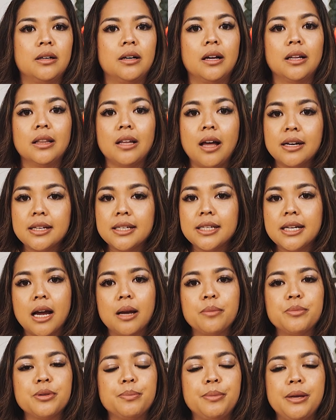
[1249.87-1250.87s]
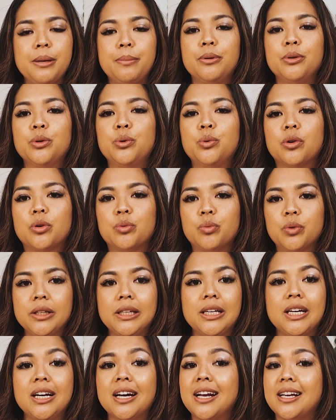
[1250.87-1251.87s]
A lot of times people who are
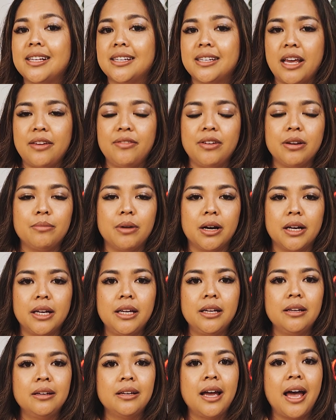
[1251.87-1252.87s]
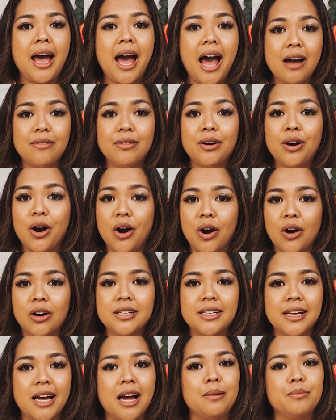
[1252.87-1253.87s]
really good at saving money have a
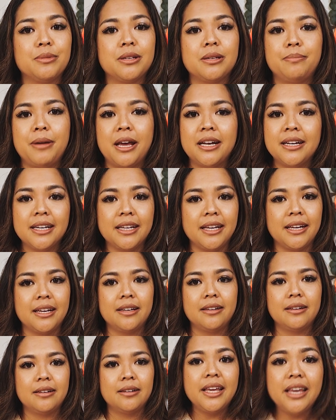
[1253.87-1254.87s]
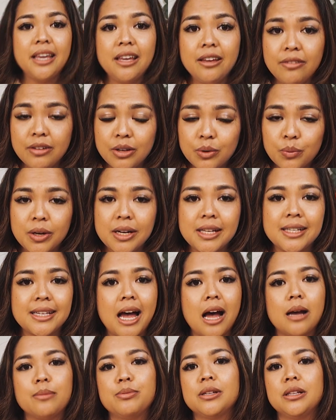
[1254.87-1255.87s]
hard time spending it, even when it's
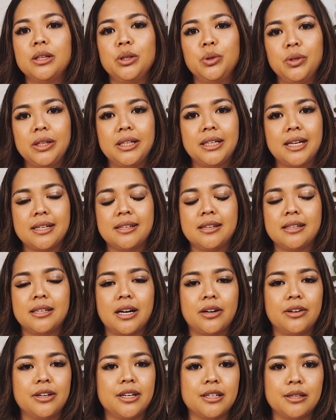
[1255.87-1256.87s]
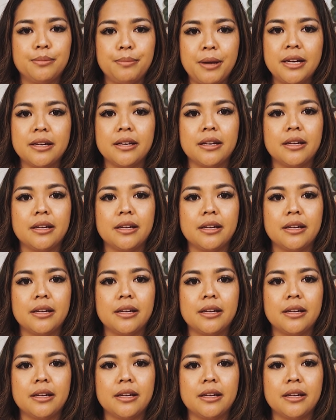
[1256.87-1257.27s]
absolutely necessary to spend